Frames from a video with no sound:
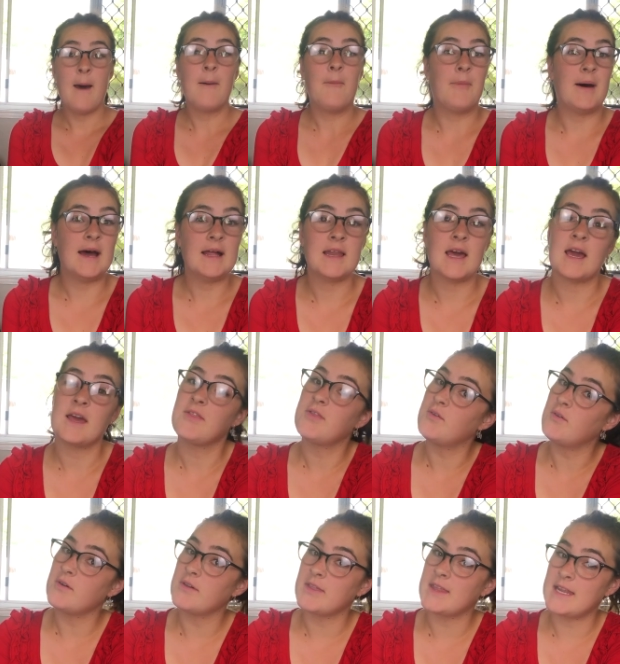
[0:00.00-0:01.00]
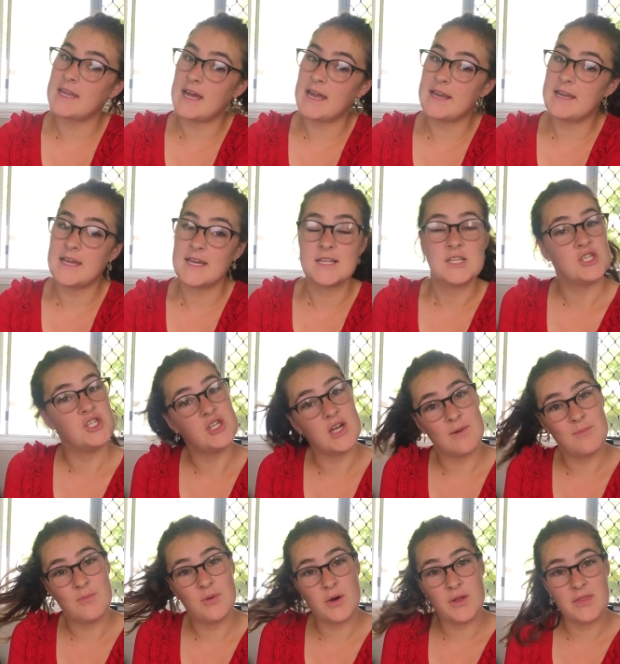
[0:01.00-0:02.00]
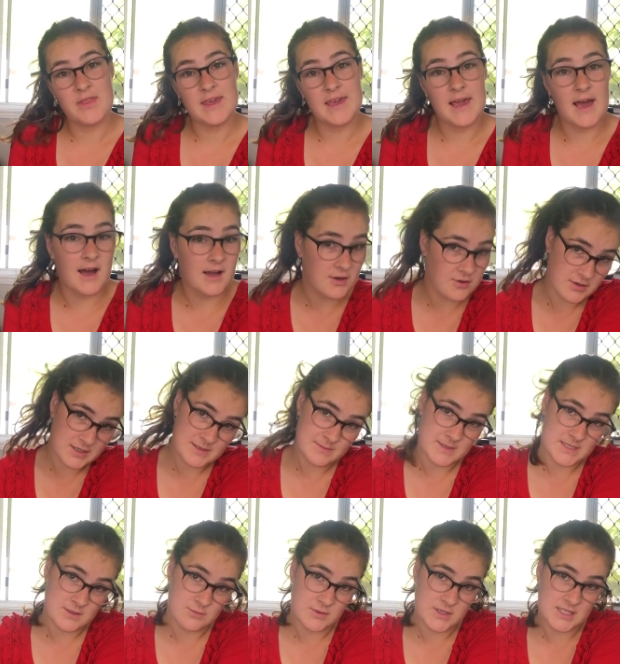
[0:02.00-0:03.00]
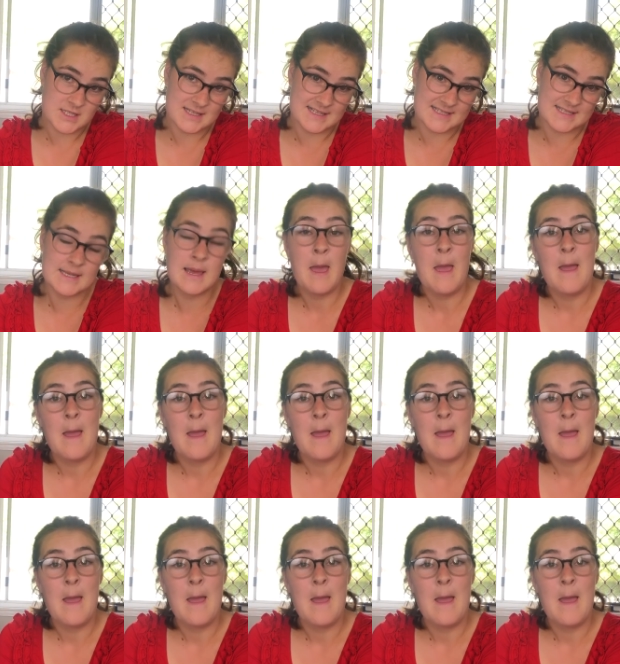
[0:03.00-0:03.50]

But I thought that I'd jump on the Christmas wish list